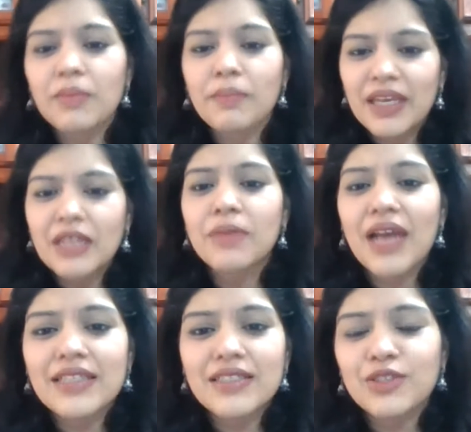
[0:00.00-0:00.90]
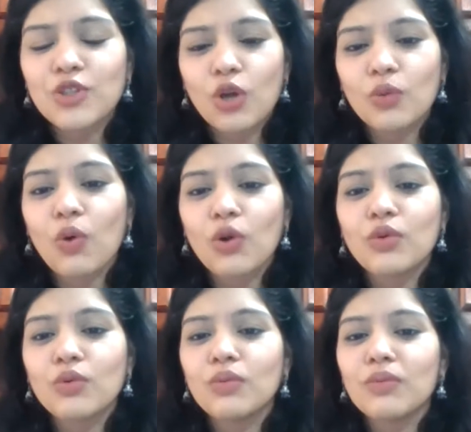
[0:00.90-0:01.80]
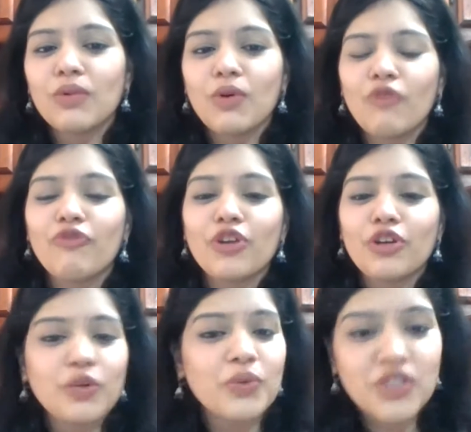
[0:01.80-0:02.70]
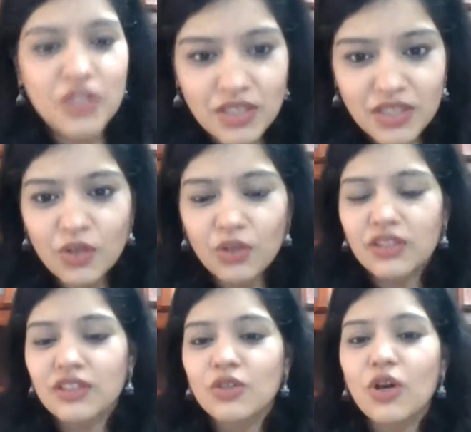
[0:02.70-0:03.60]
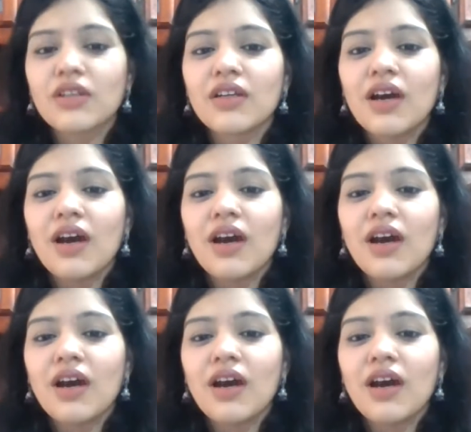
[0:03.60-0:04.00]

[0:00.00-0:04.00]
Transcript: Many brands did not want to go for a new agency, or they did not,